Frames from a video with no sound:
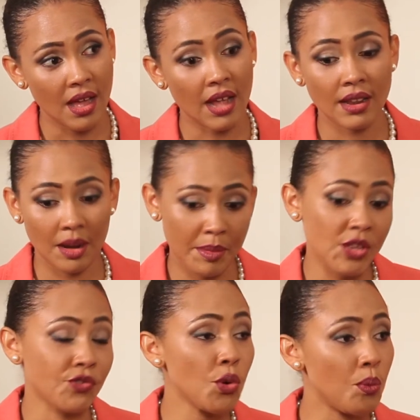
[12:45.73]
And that
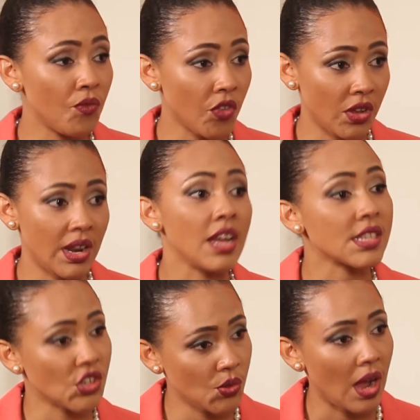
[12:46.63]
makes room for the clients
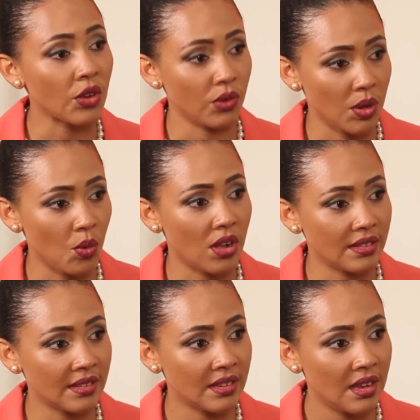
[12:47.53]
that you actually
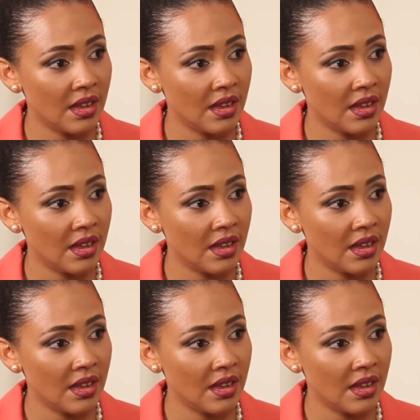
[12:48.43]
want.